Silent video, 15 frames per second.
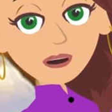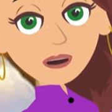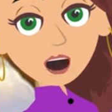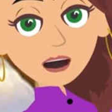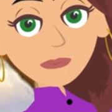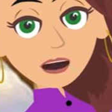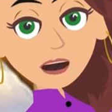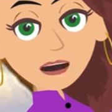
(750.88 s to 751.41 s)

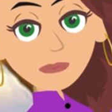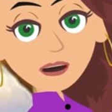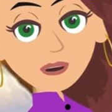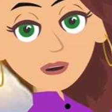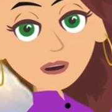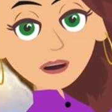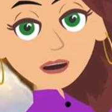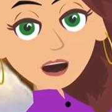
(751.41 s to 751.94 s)
or are you trying
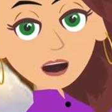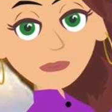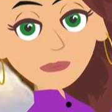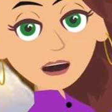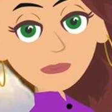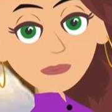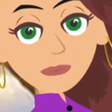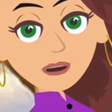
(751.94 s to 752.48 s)
to
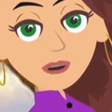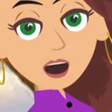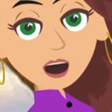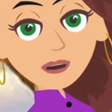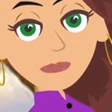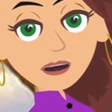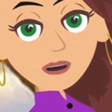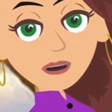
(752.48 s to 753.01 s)
manipulate
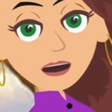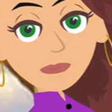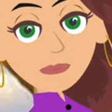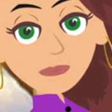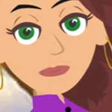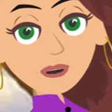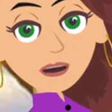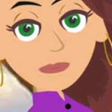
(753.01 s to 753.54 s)
conditions and
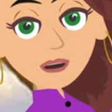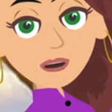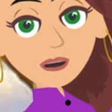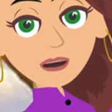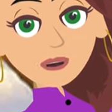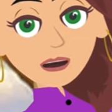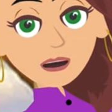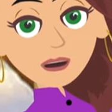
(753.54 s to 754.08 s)
are you trying
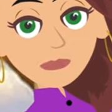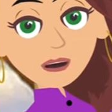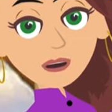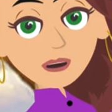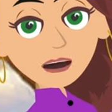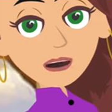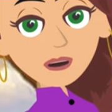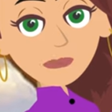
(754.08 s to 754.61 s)
to meet the
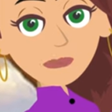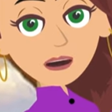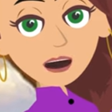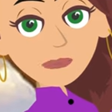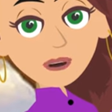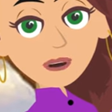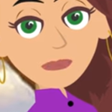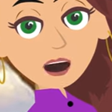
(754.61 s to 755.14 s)
needs
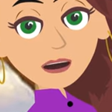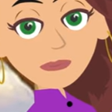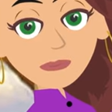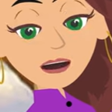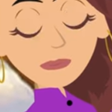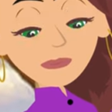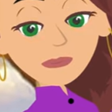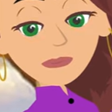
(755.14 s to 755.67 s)
of the
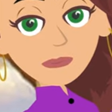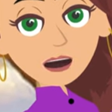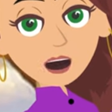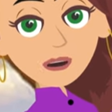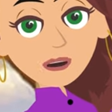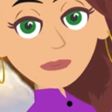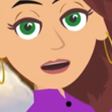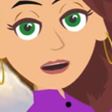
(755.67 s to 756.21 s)
people
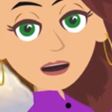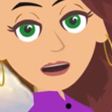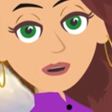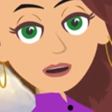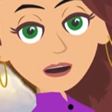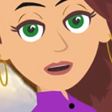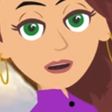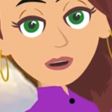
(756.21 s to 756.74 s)
or are
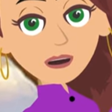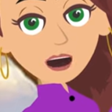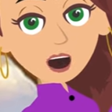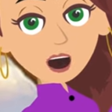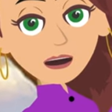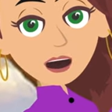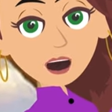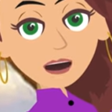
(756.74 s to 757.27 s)
you
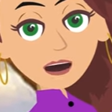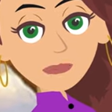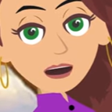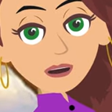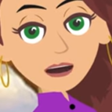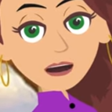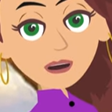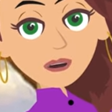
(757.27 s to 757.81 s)
knowing that
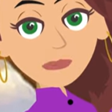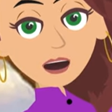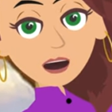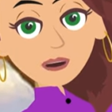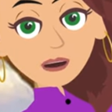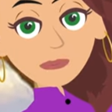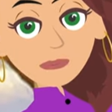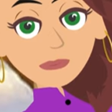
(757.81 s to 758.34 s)
they're out
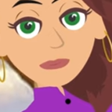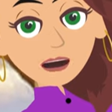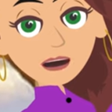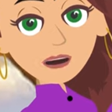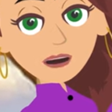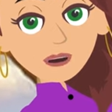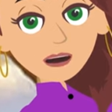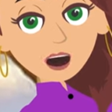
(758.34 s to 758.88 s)
there and
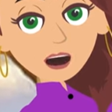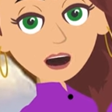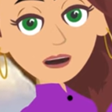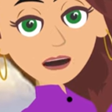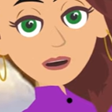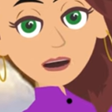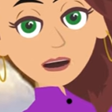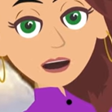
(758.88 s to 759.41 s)
you're tuning
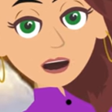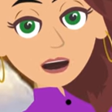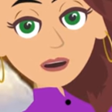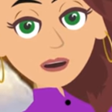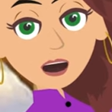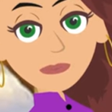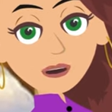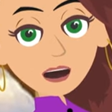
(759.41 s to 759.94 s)
in only
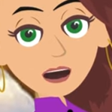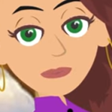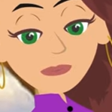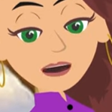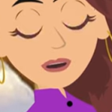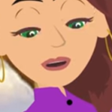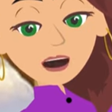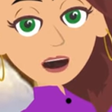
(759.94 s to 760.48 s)
with what
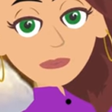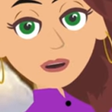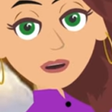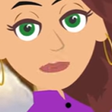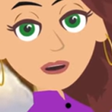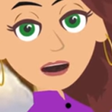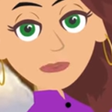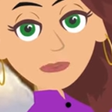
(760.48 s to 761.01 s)
you want,
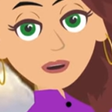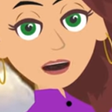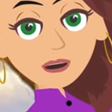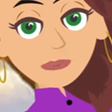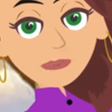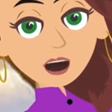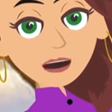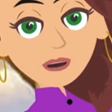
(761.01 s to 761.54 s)
with what you
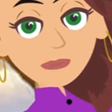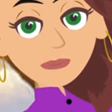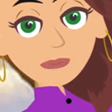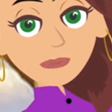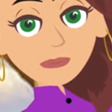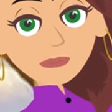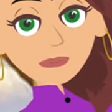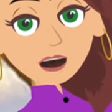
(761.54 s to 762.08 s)
intend.
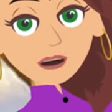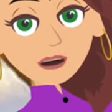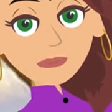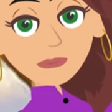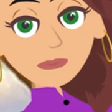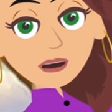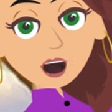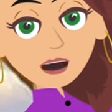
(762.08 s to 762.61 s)
And
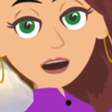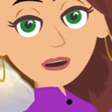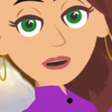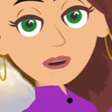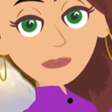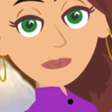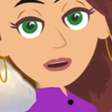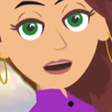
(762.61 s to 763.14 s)
because
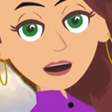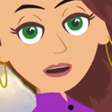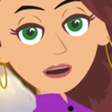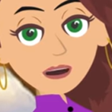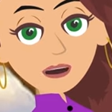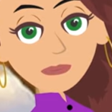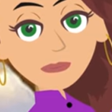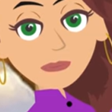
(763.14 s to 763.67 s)
you are
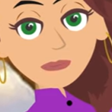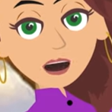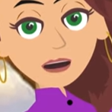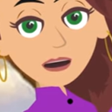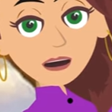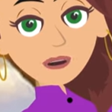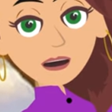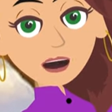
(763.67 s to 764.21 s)
not
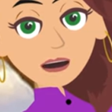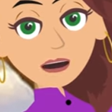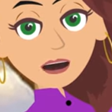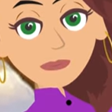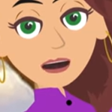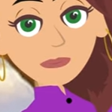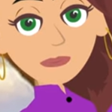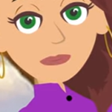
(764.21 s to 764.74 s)
messing in all
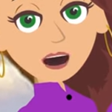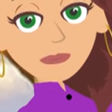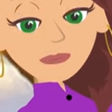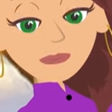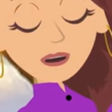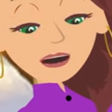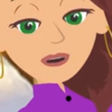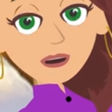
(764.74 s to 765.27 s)
this stuff
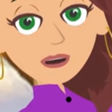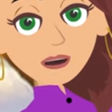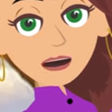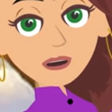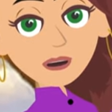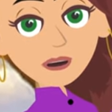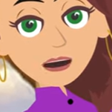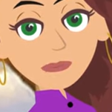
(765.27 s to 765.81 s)
that isn't any
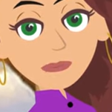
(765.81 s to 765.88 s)
of your